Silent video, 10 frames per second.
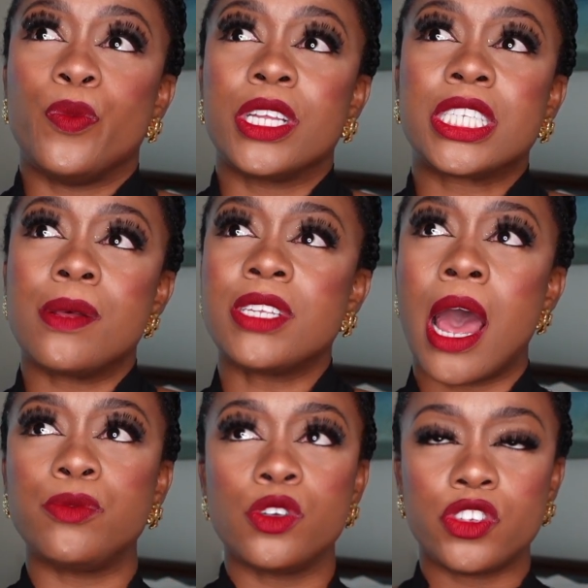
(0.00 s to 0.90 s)

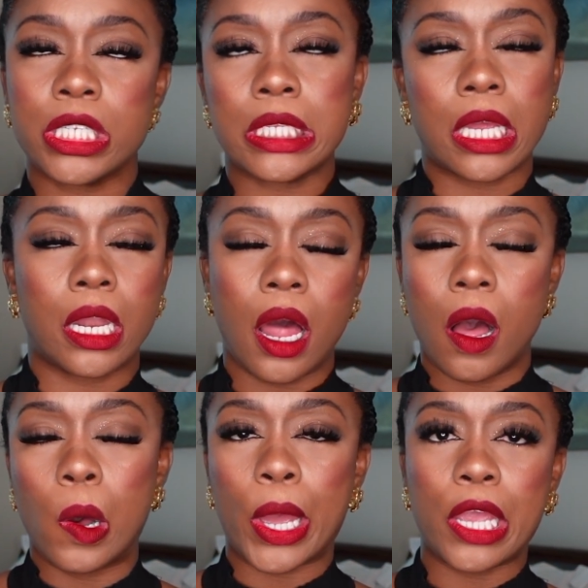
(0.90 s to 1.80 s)
Sometimes you just get
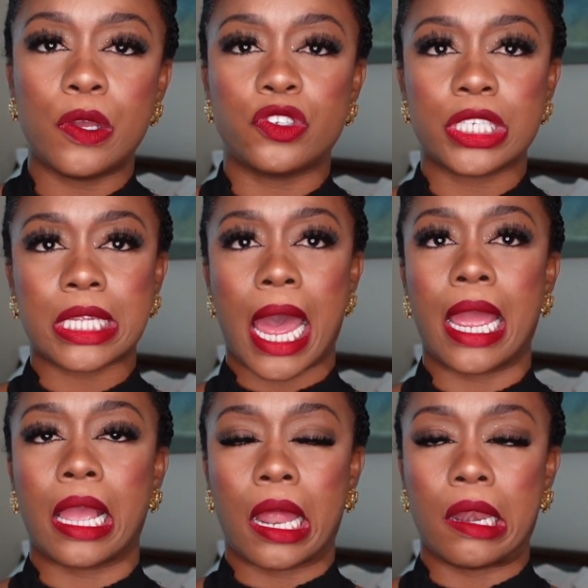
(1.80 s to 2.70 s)
alone and you just like,